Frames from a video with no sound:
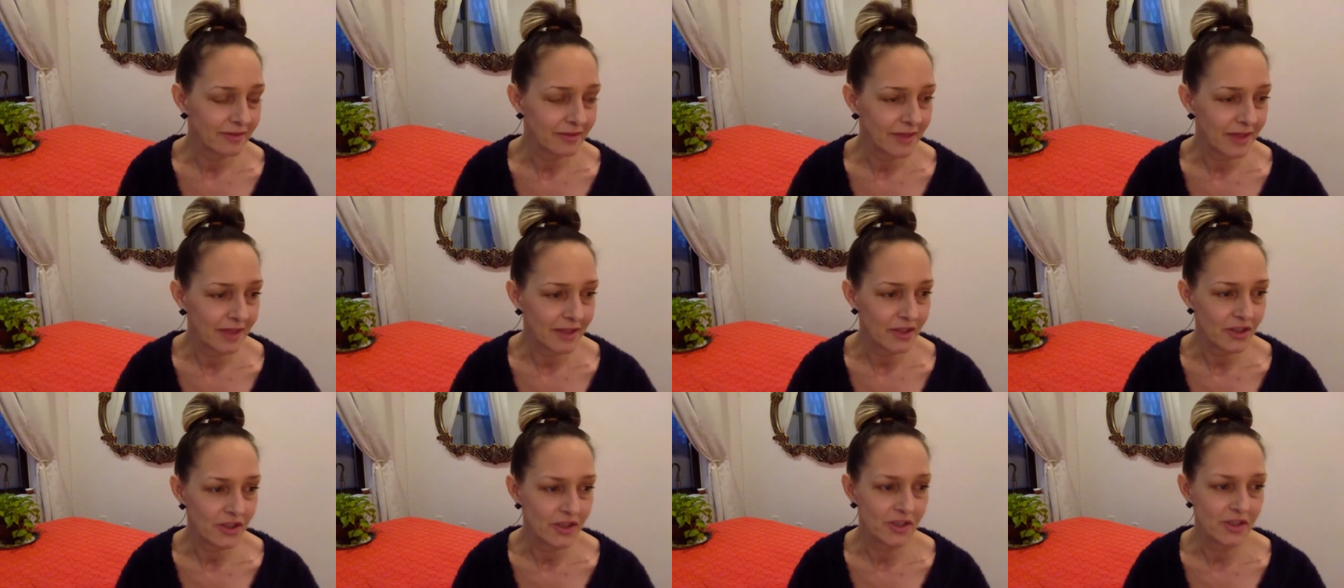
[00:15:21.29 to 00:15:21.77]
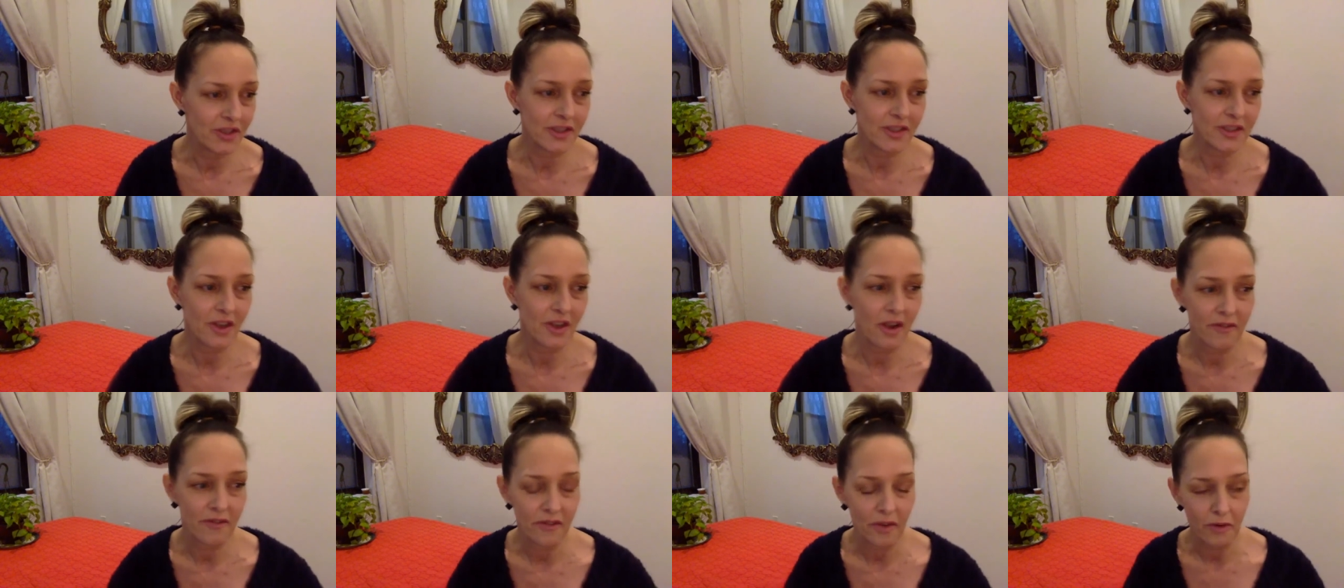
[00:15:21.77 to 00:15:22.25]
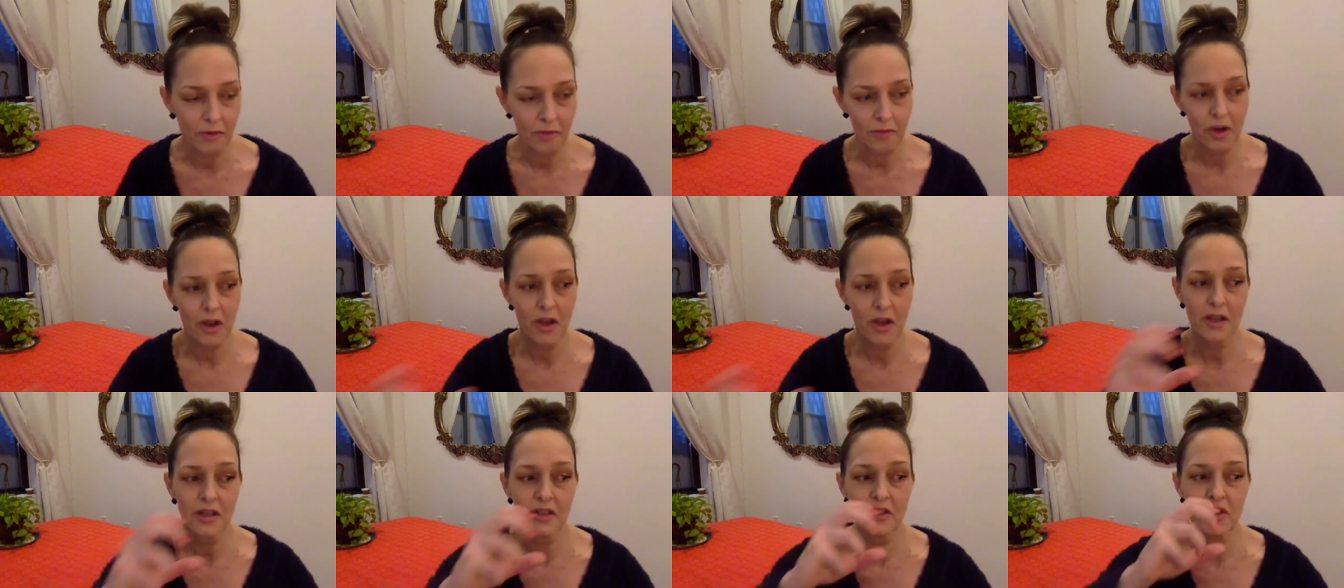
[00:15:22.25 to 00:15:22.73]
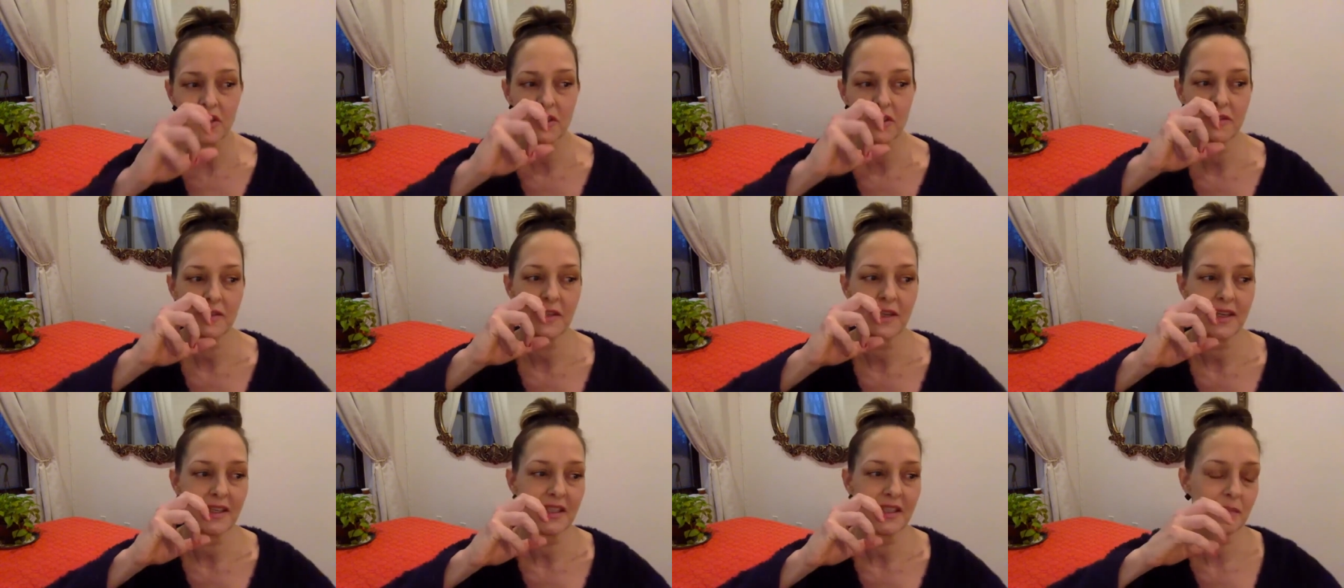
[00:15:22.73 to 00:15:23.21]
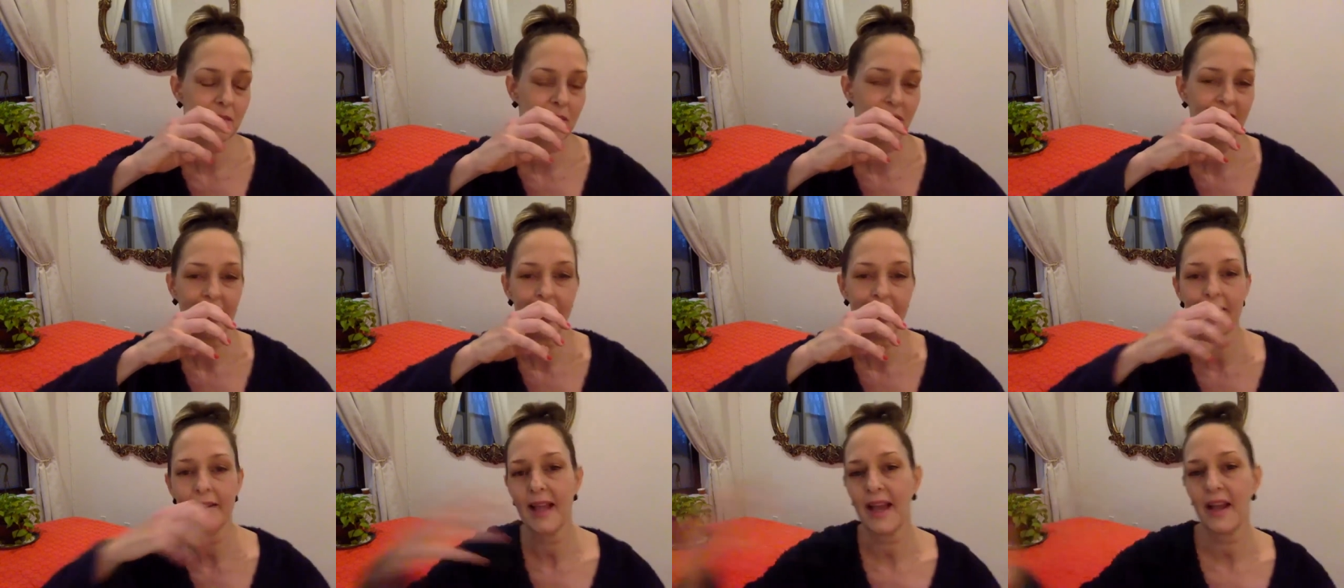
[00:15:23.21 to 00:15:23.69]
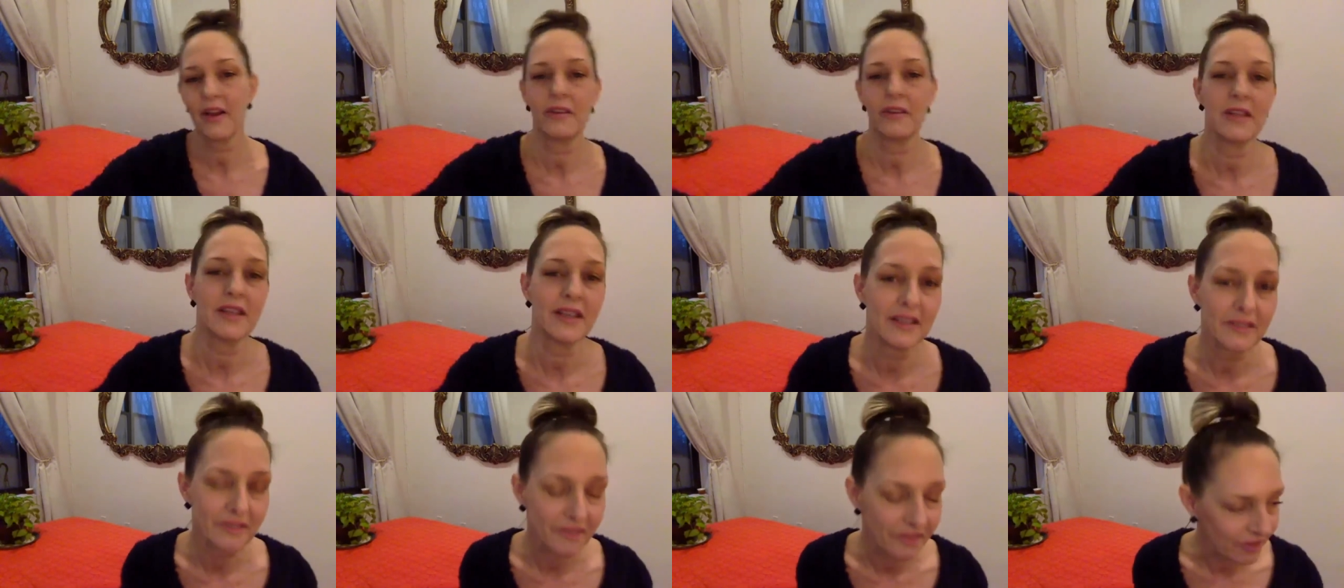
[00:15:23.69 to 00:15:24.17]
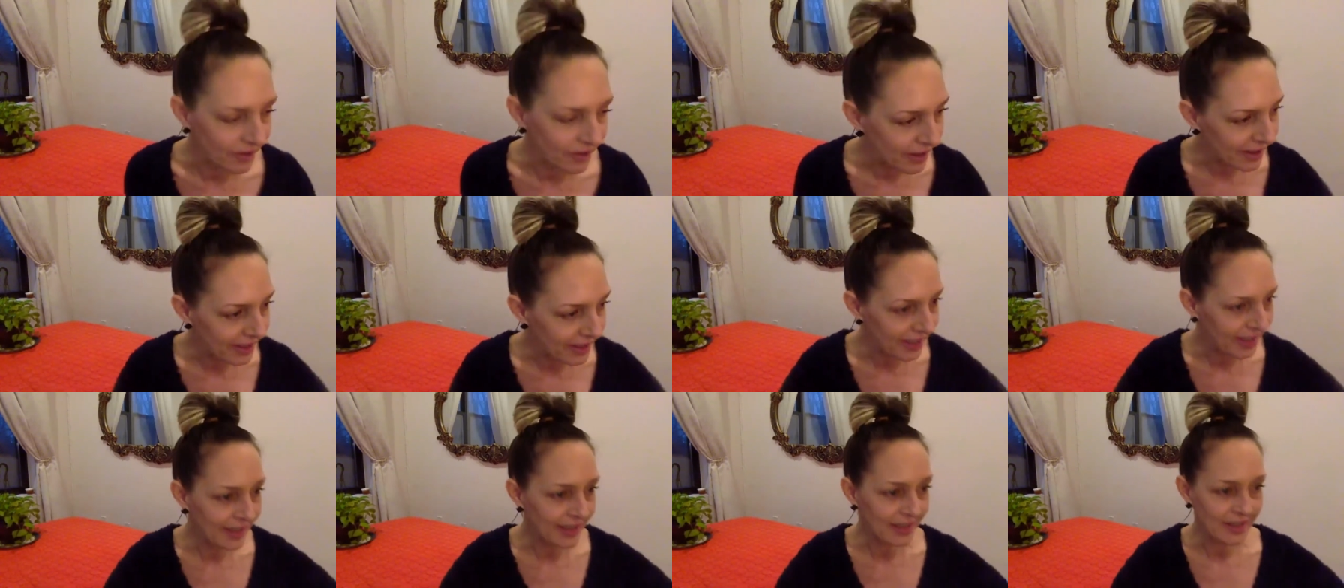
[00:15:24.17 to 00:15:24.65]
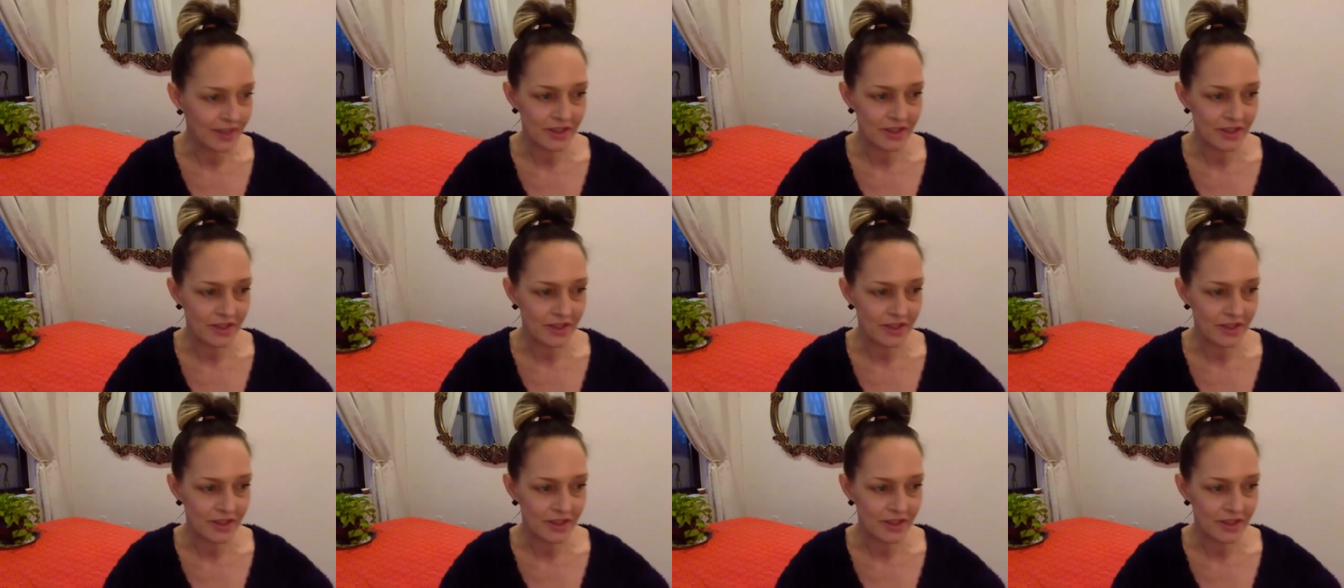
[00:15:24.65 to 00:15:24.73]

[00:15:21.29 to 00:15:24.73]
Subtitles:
She'd just gone for a run. She was like speaking loudly and freely,